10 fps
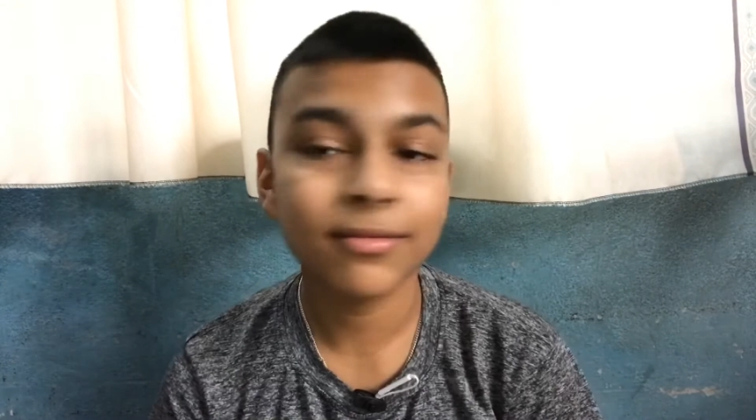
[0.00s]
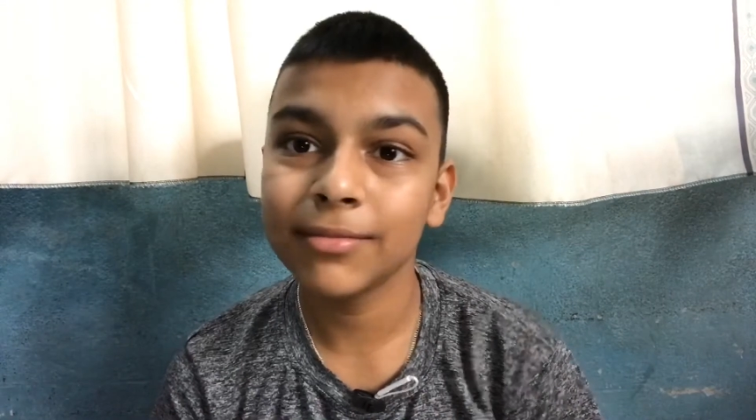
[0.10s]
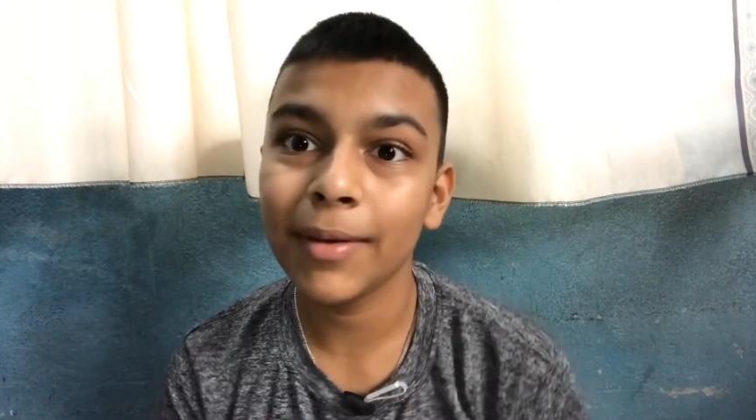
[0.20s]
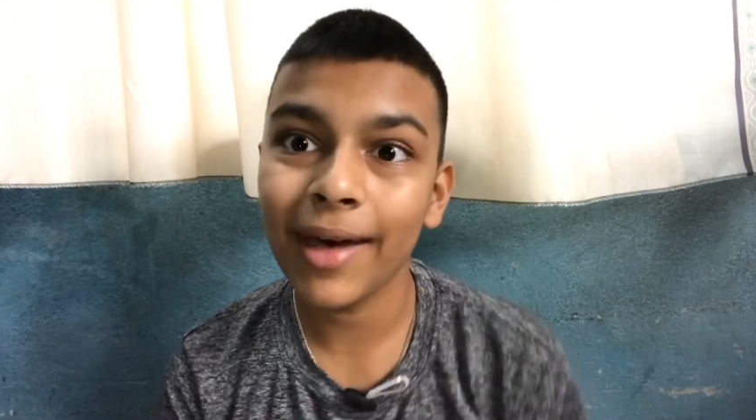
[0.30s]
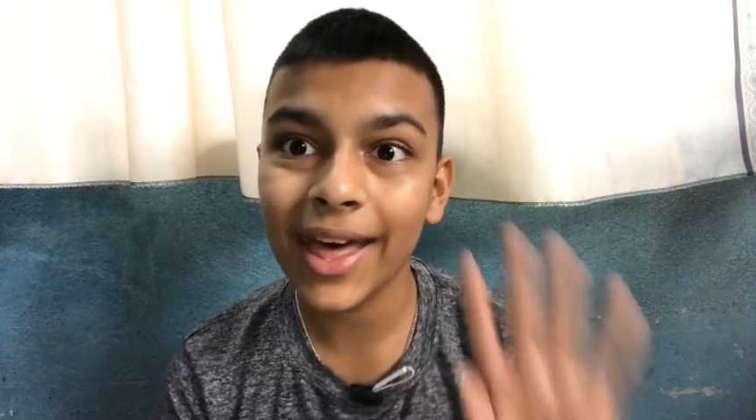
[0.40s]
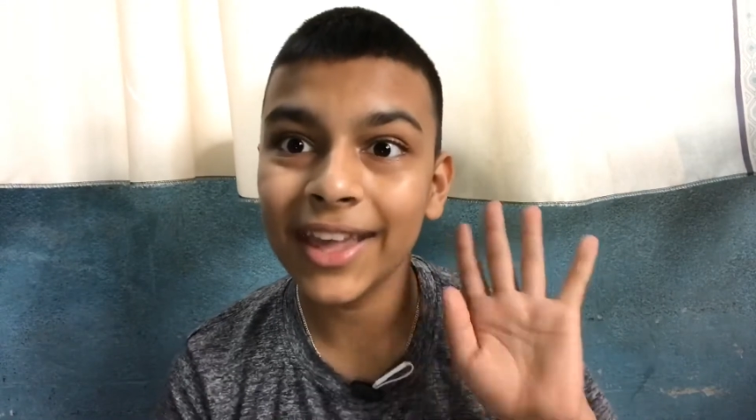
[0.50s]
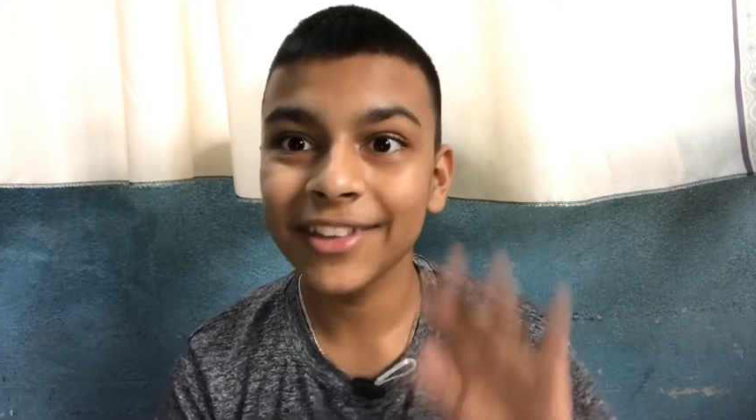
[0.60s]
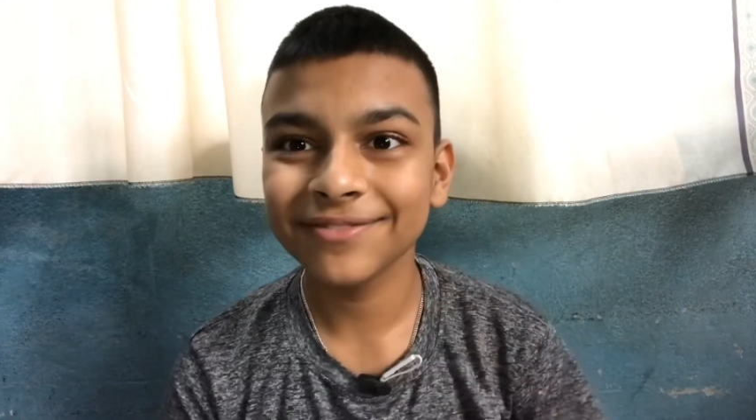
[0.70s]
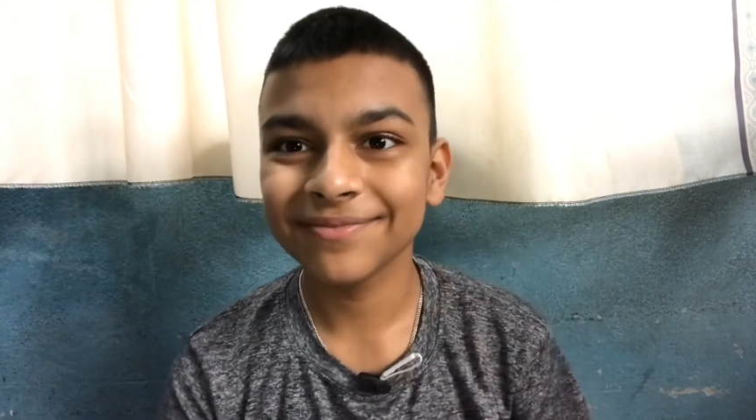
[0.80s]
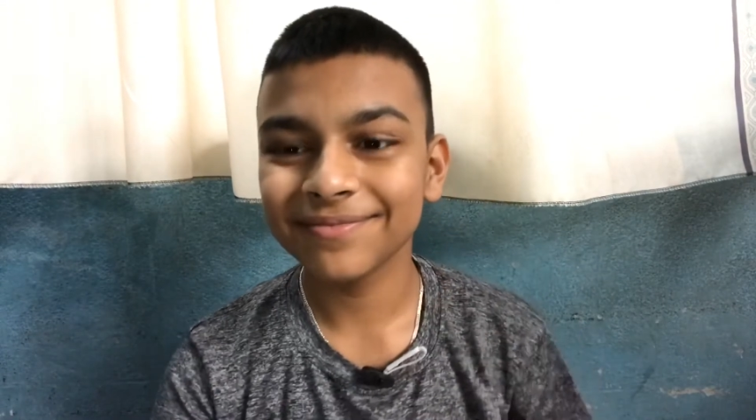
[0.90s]
bye bye
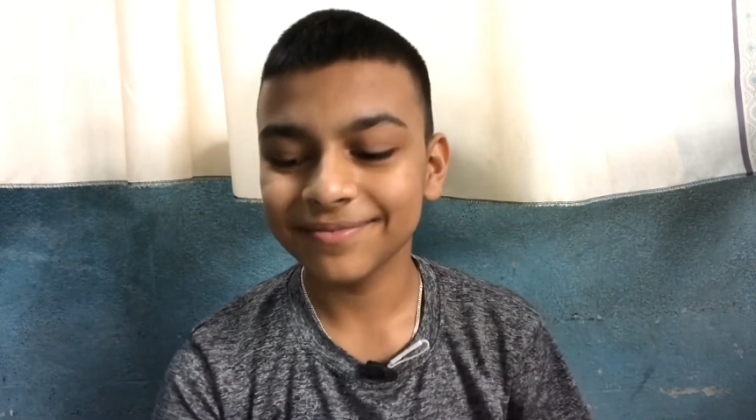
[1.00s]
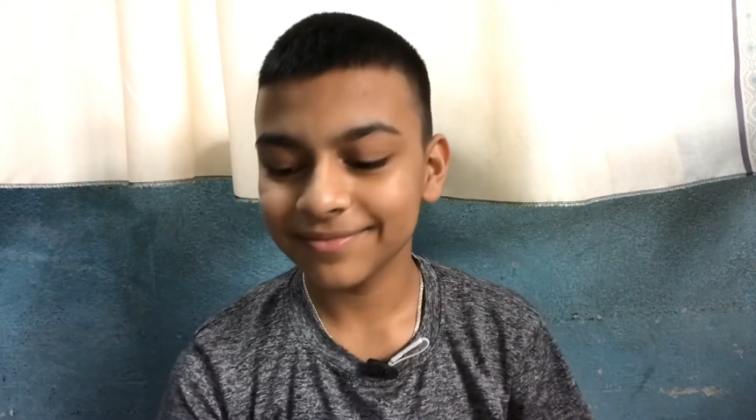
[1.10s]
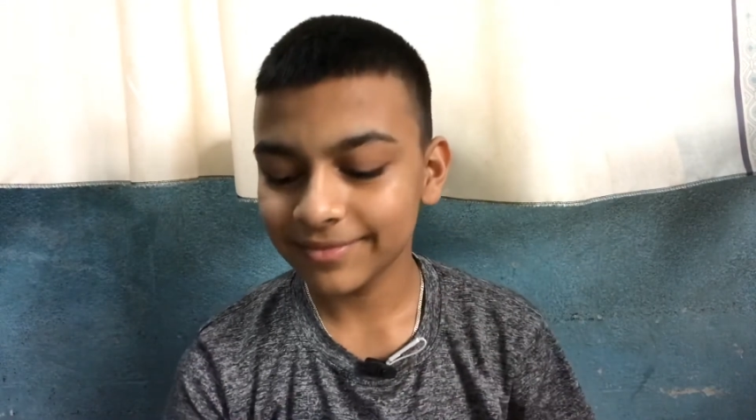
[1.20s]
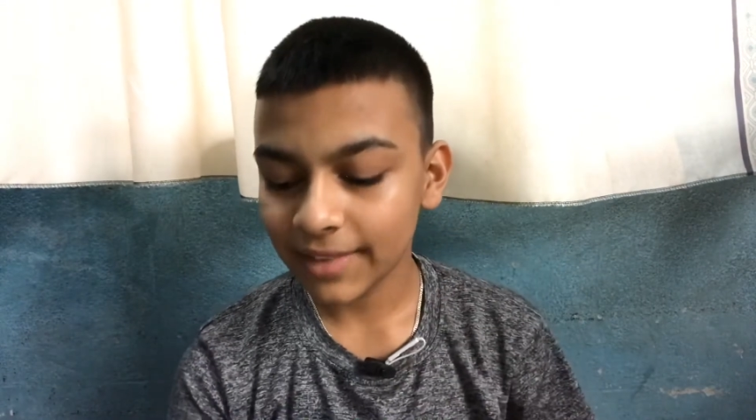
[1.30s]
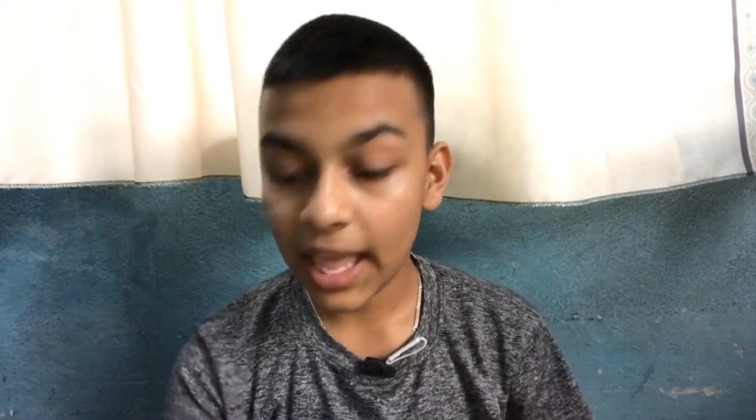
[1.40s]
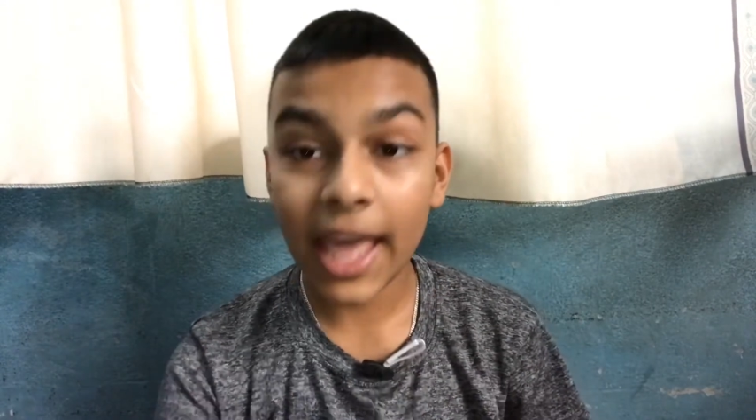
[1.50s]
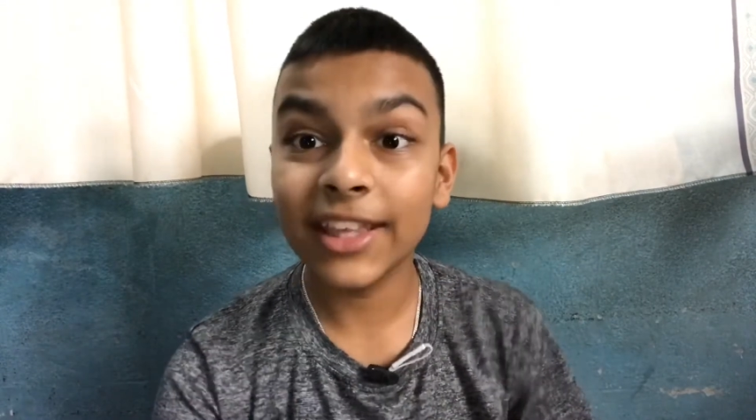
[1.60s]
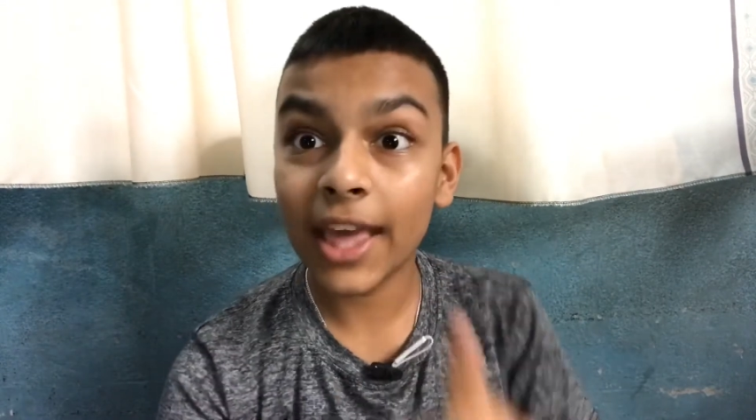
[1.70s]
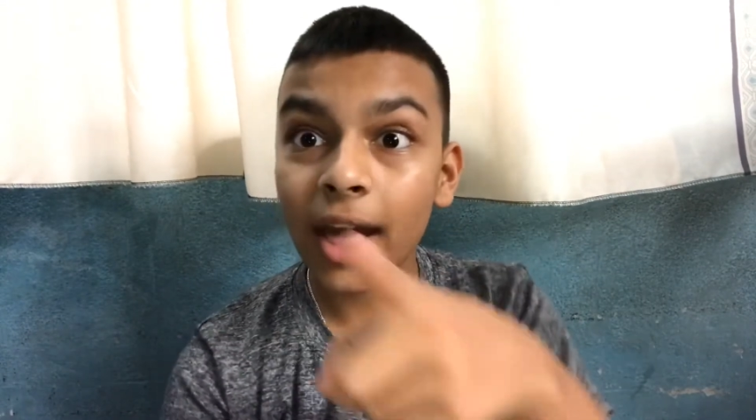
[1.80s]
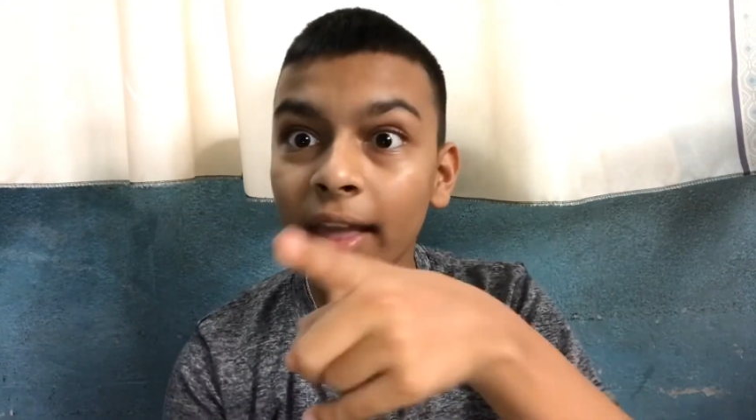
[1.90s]
uh,
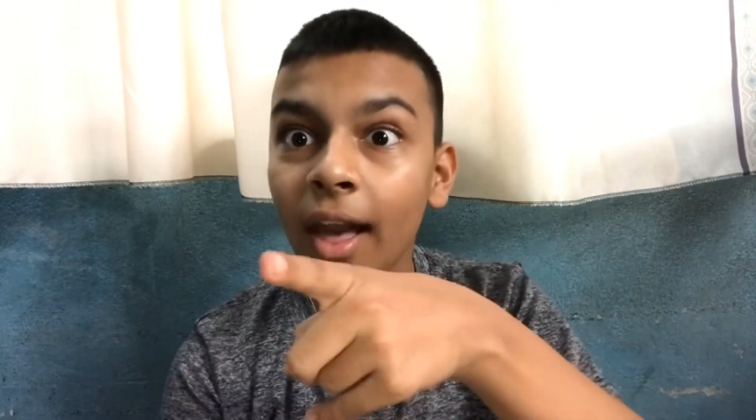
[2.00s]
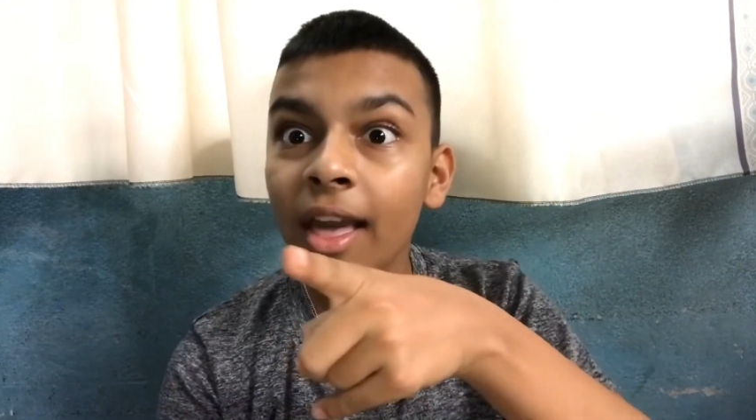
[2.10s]
yeah yeah